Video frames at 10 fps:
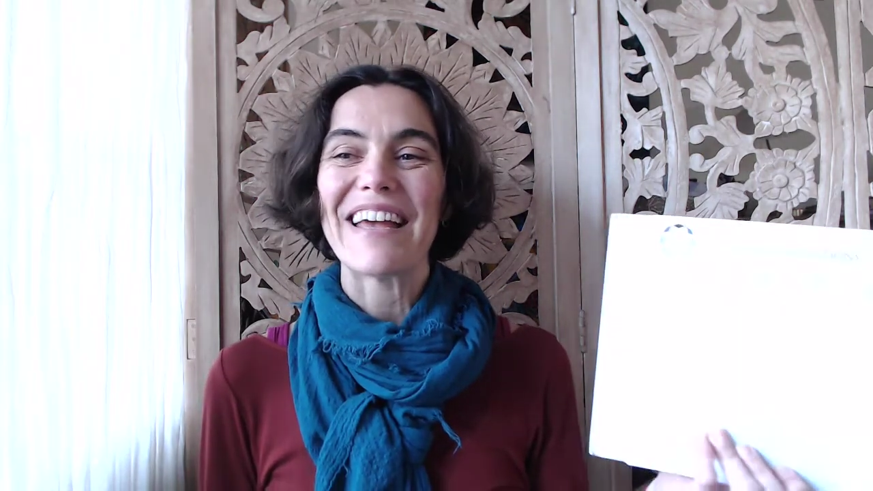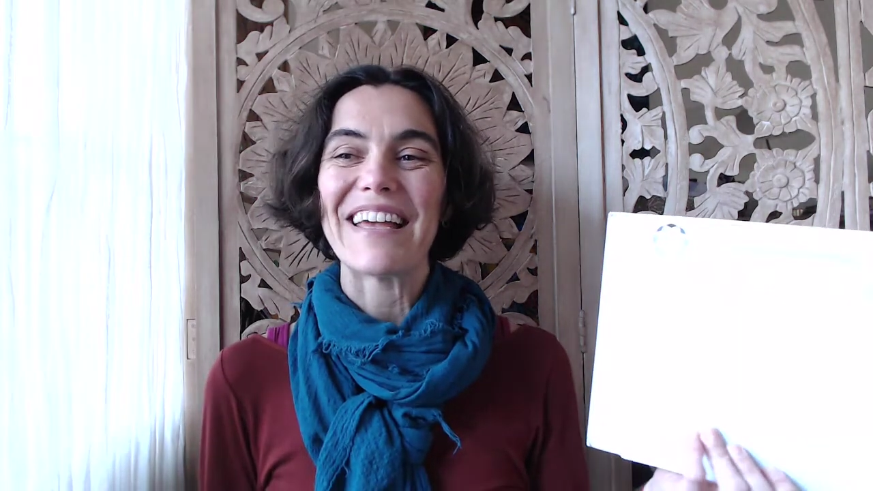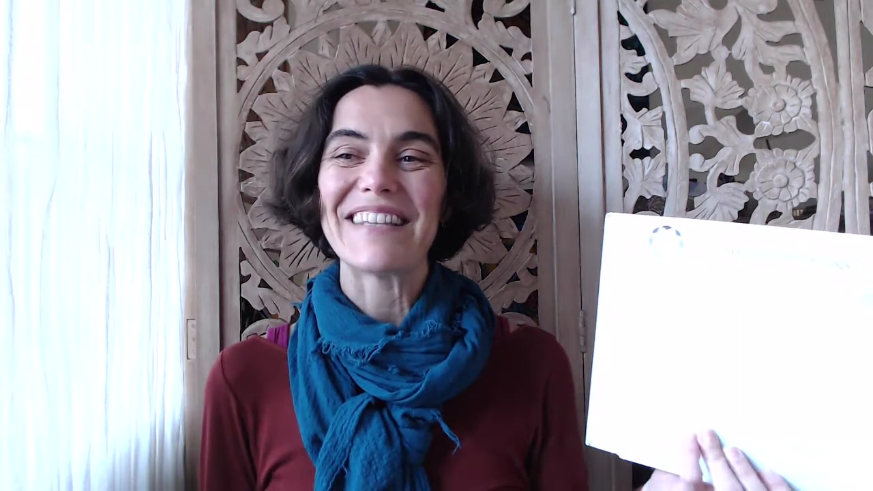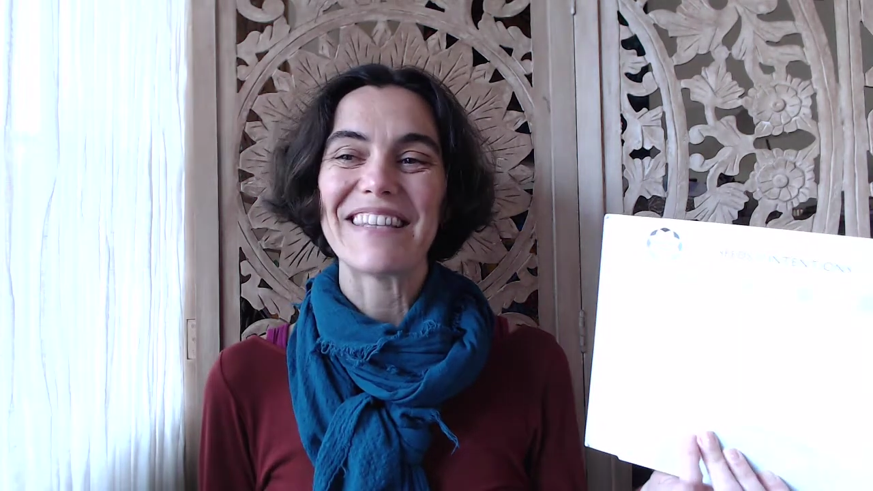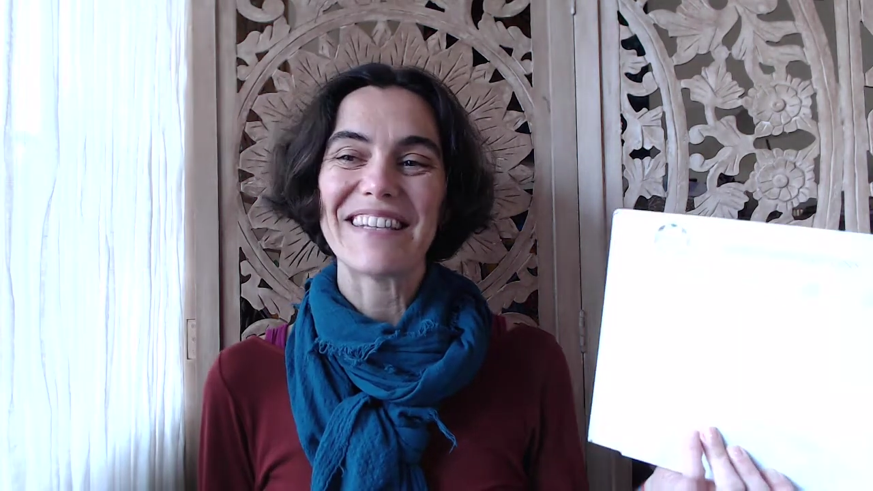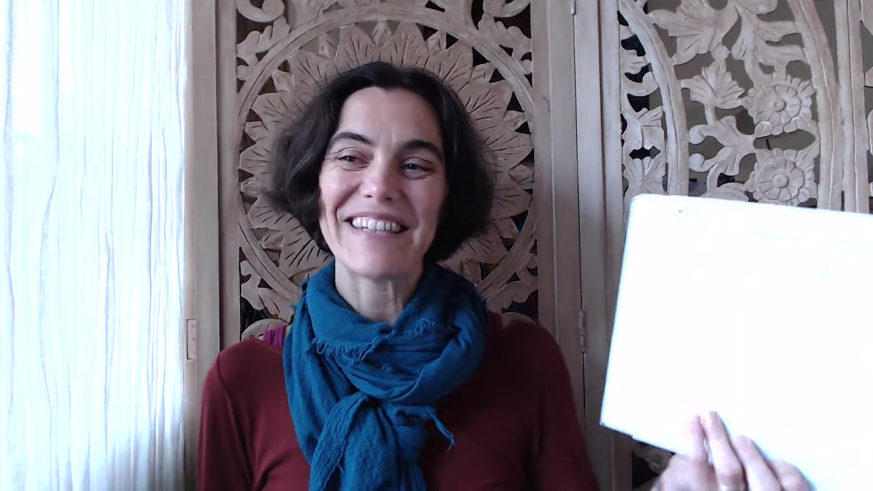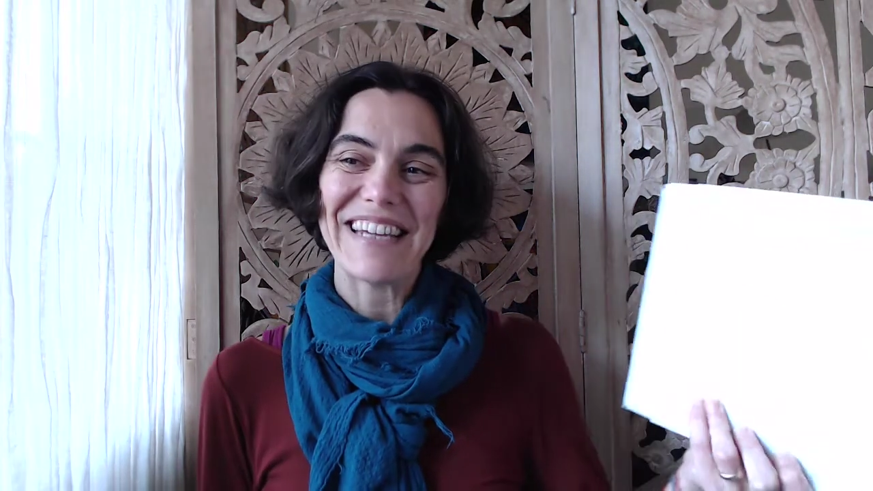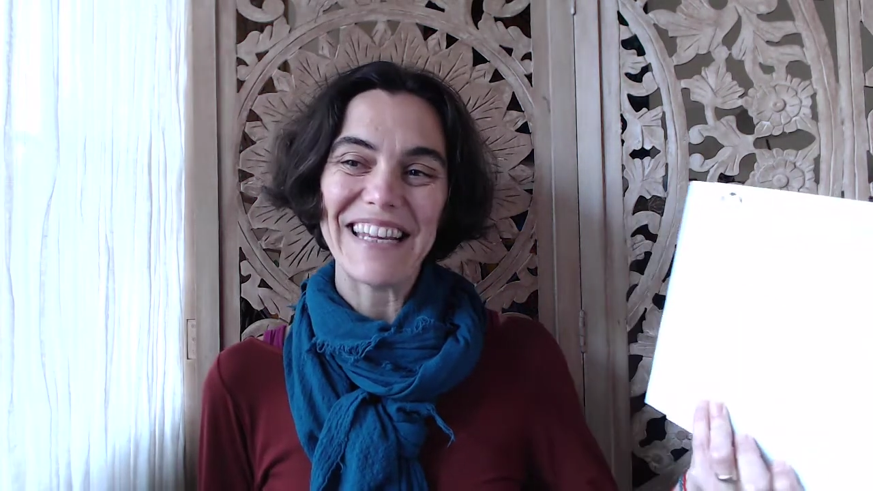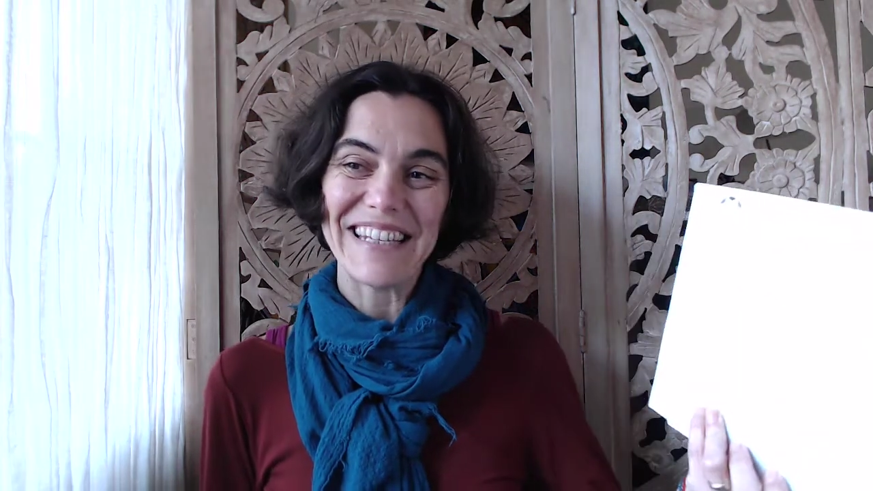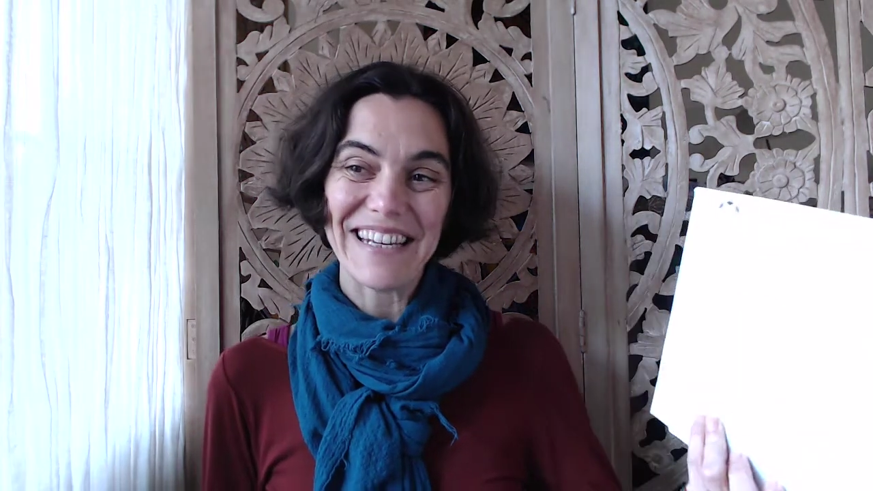is the
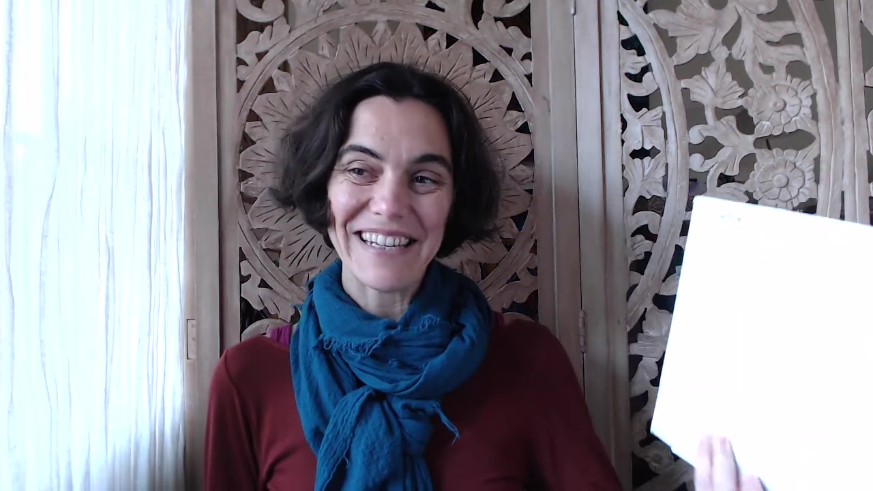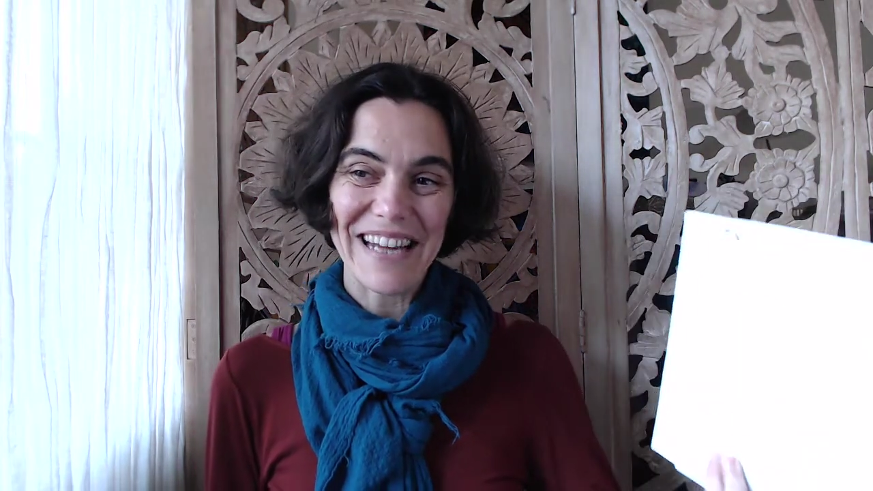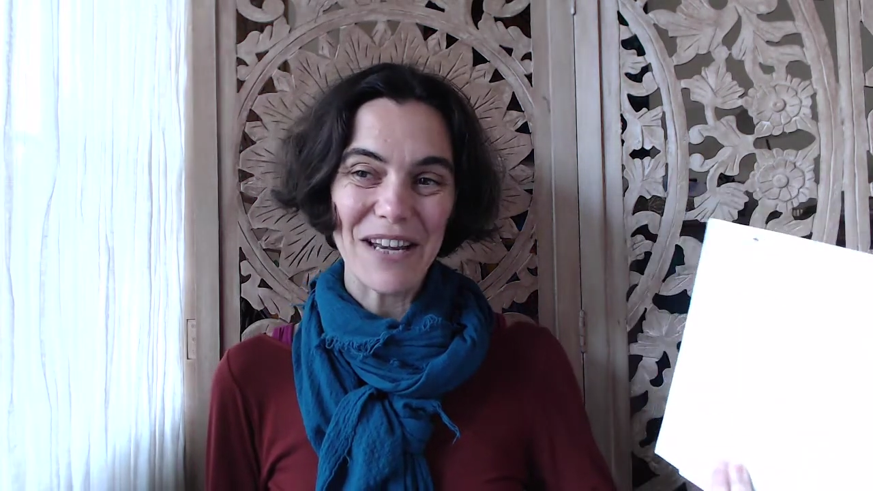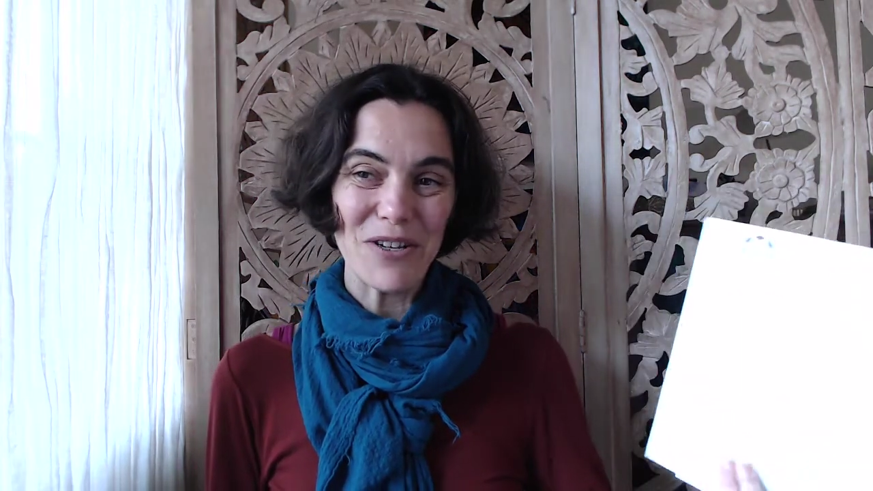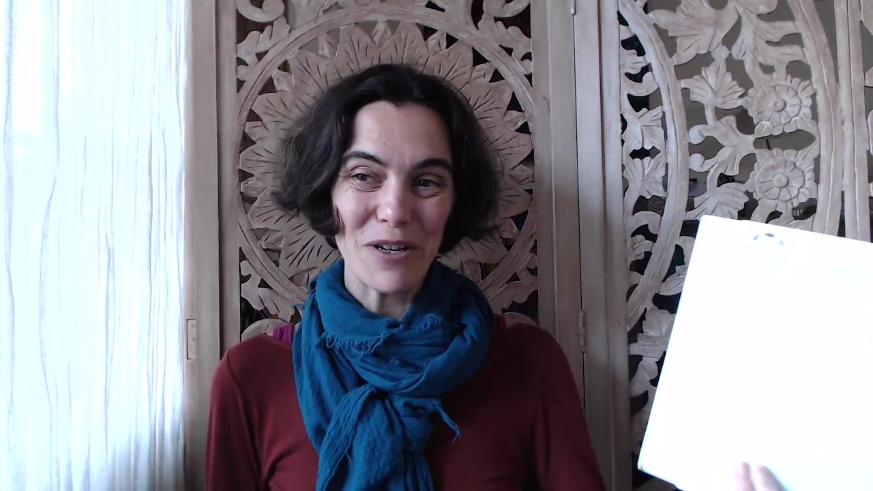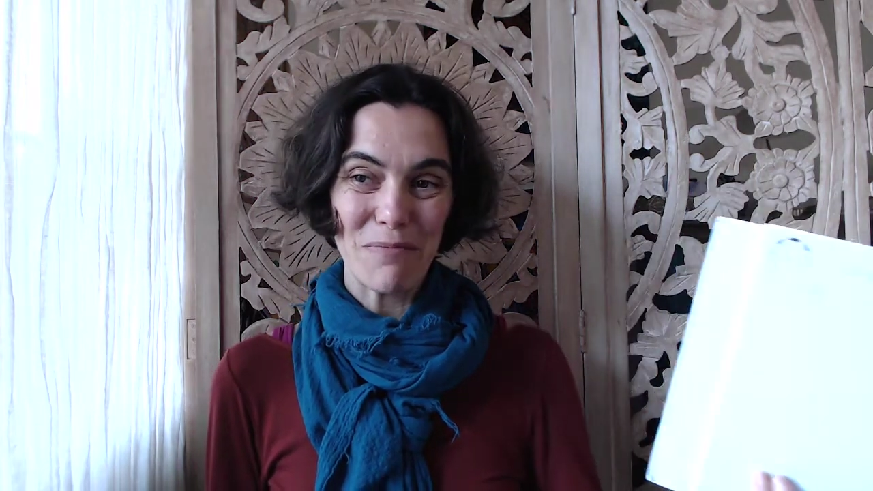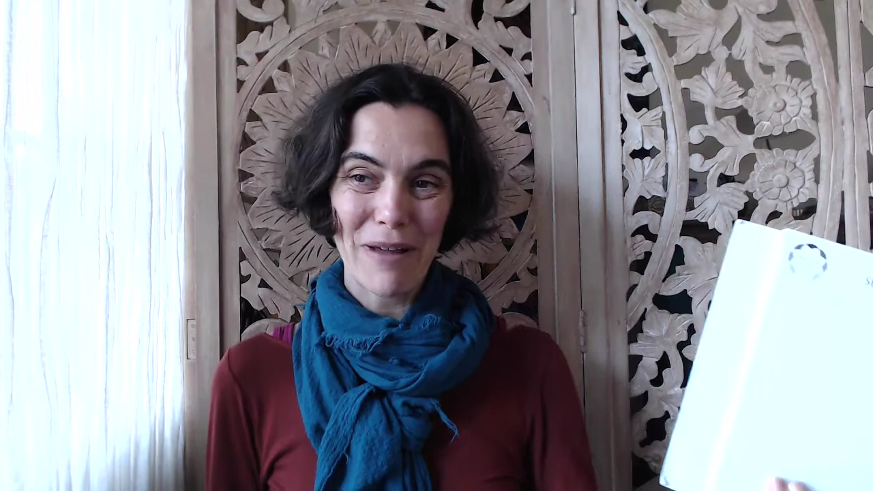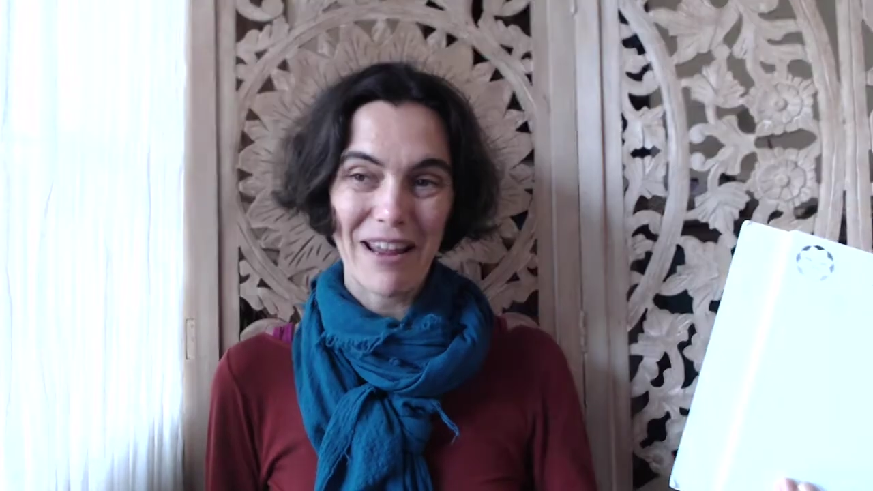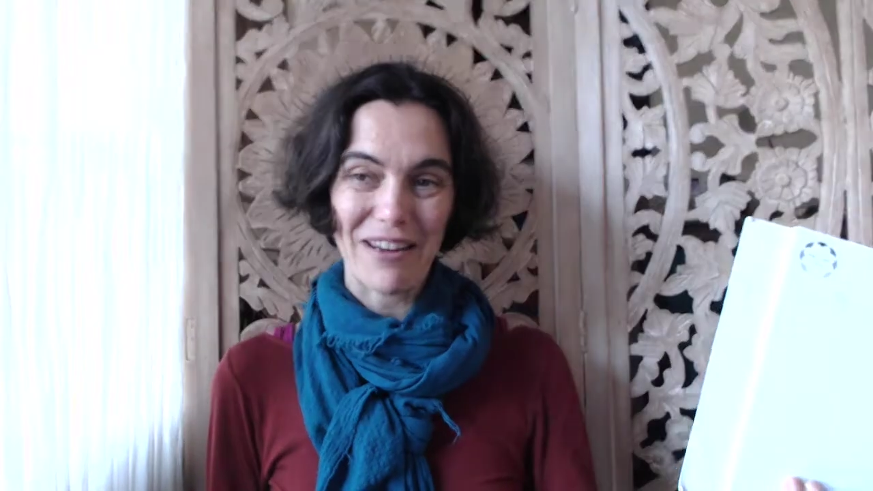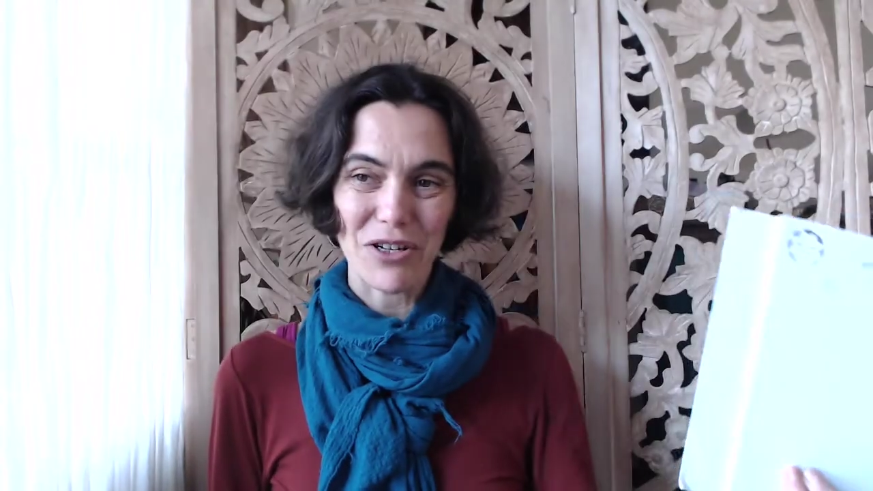seeds and intention
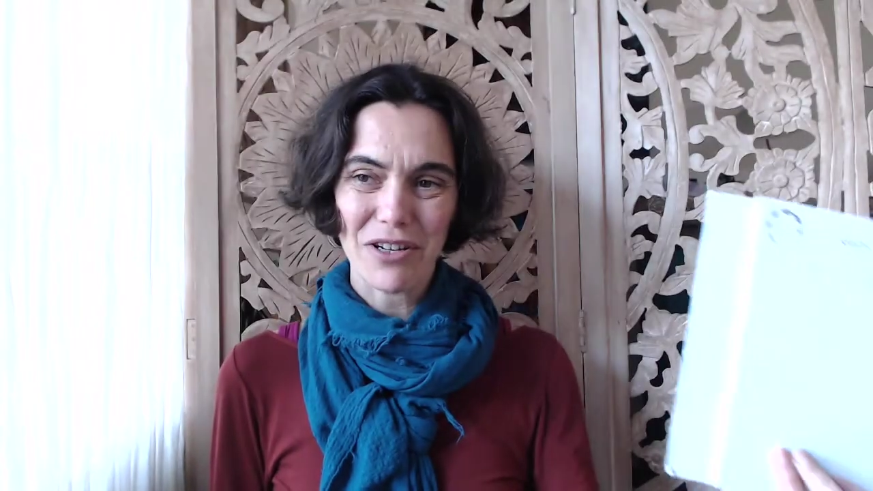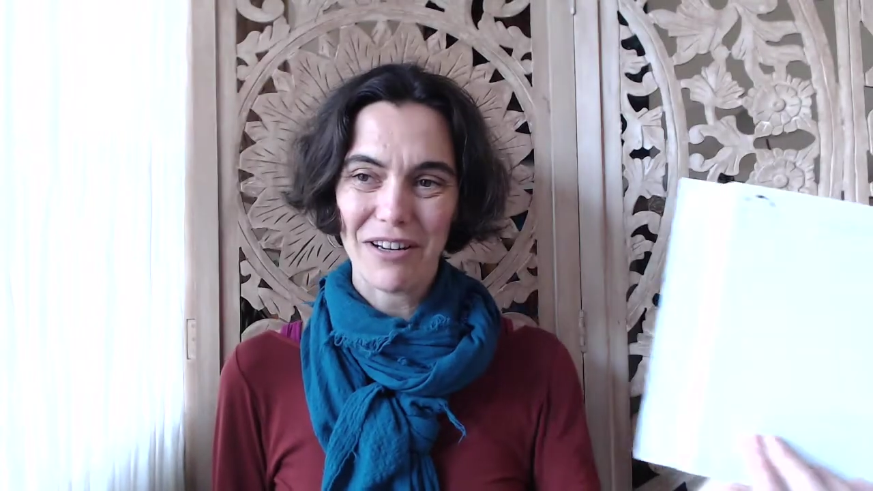page.